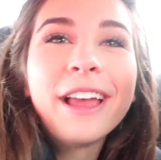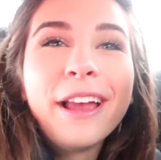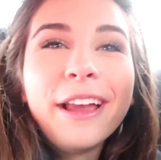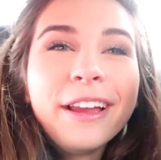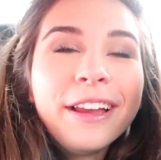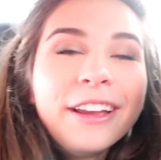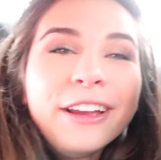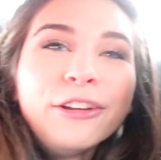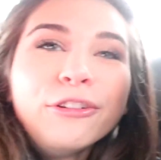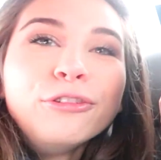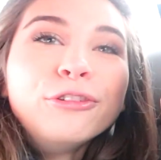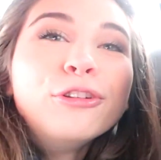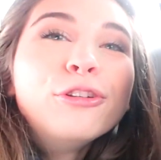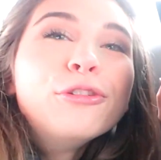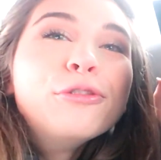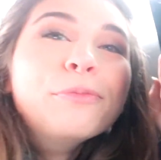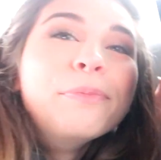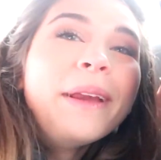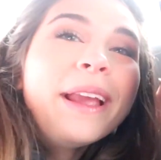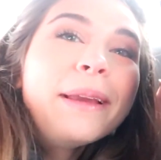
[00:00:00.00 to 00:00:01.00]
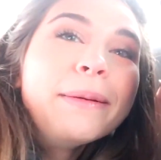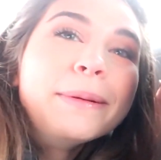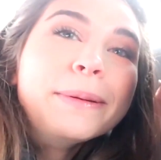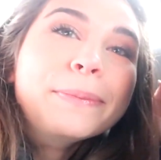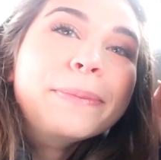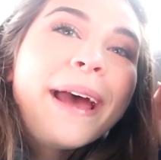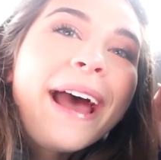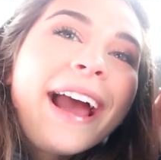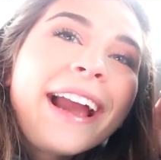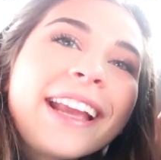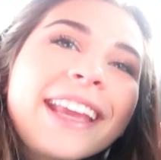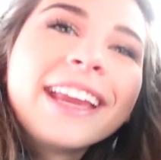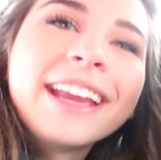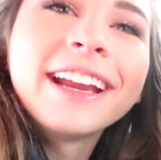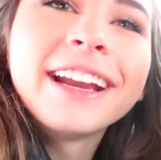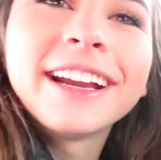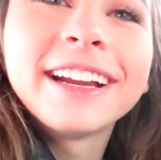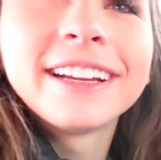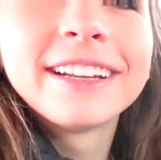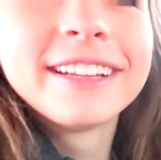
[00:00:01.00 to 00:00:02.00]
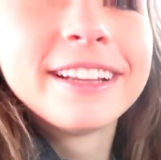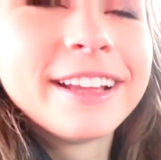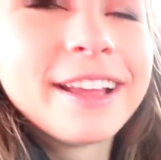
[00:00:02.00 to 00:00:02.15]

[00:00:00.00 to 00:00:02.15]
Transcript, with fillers: the new baby back here.